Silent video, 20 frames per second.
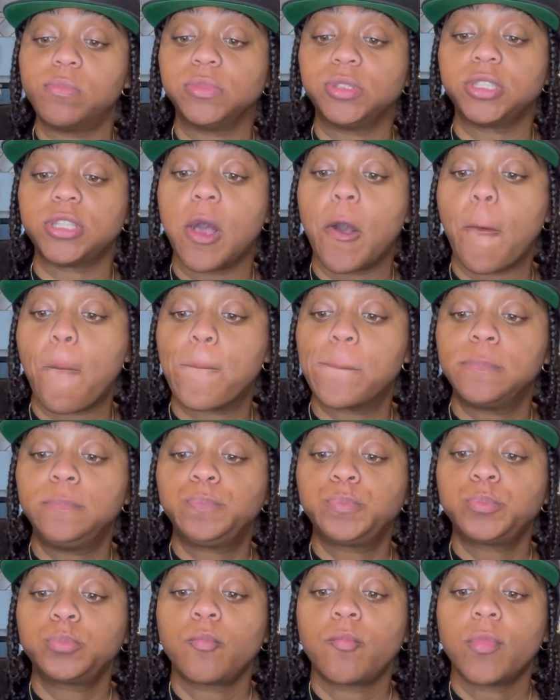So,
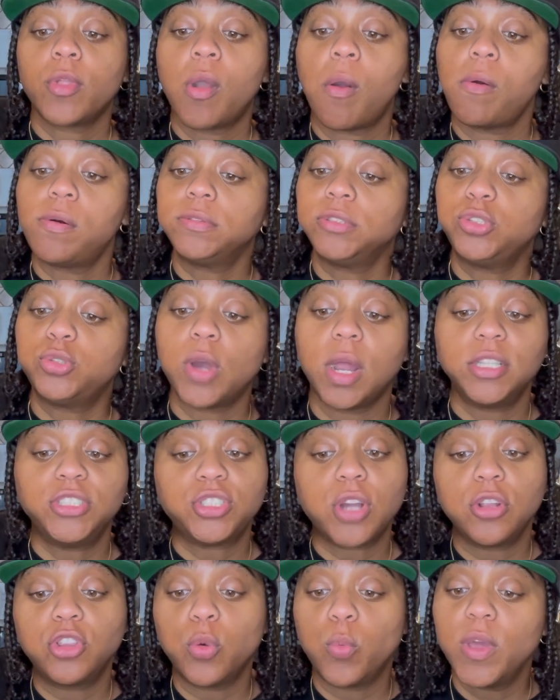trying to
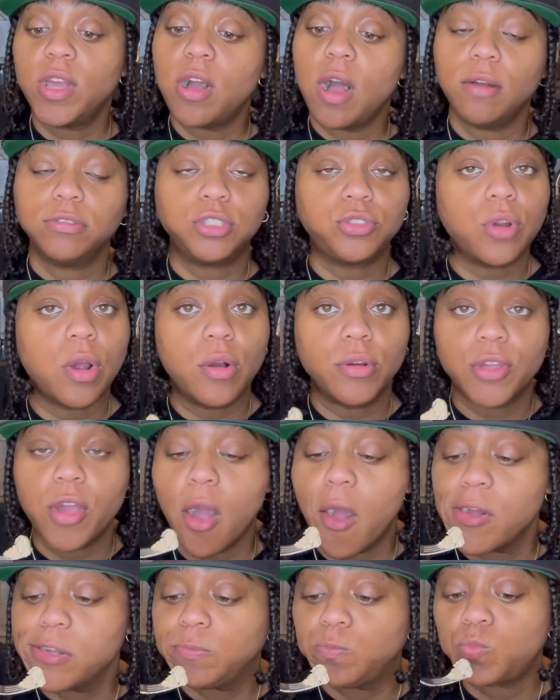start the week off strong,
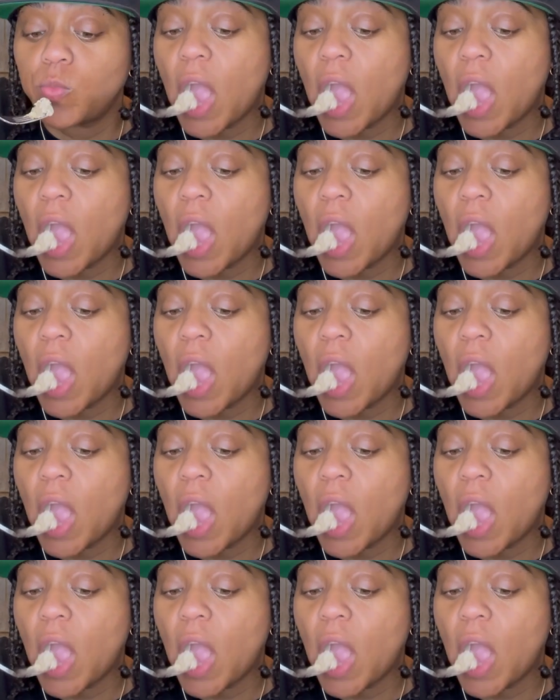y'all.